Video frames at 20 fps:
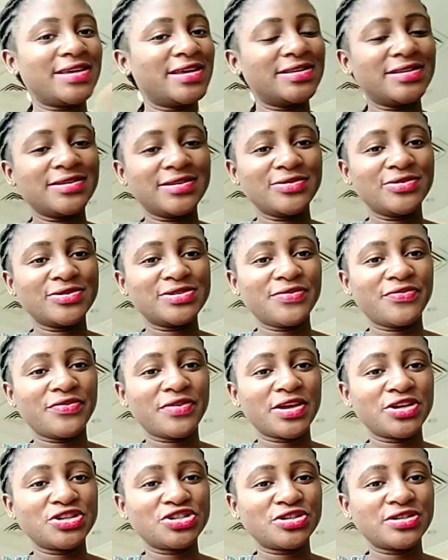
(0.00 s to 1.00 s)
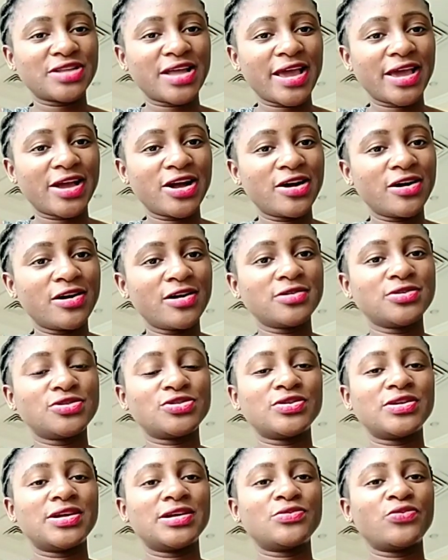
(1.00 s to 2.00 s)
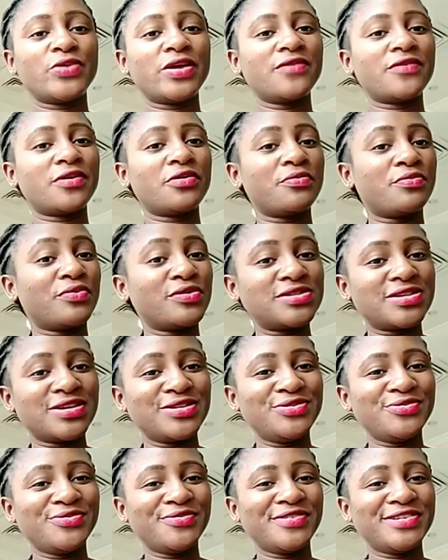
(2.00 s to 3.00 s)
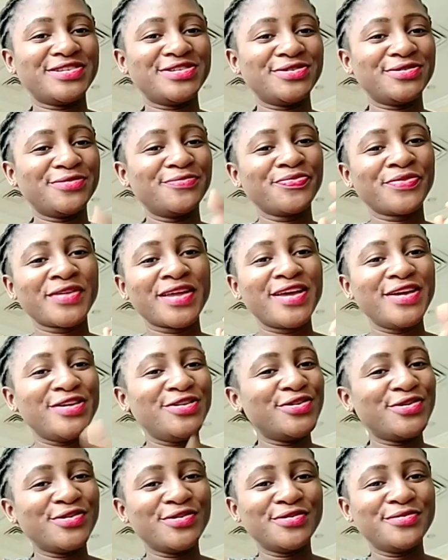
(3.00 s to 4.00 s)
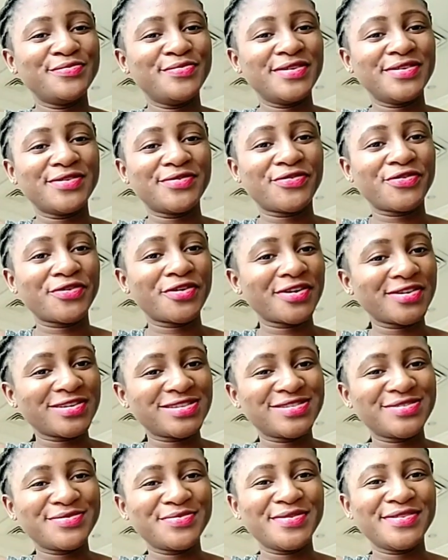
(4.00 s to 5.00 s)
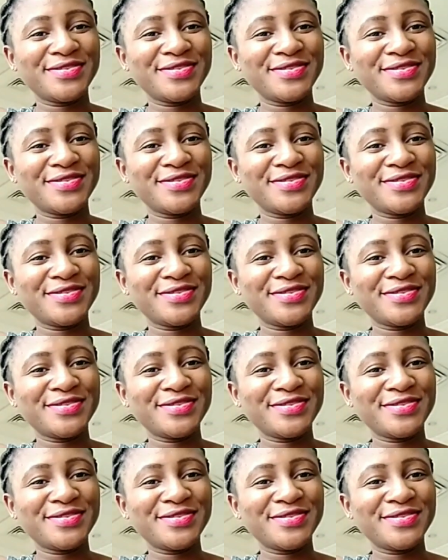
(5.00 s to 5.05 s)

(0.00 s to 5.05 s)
hit the notification icon so that whenever we post a new video, you will be the first to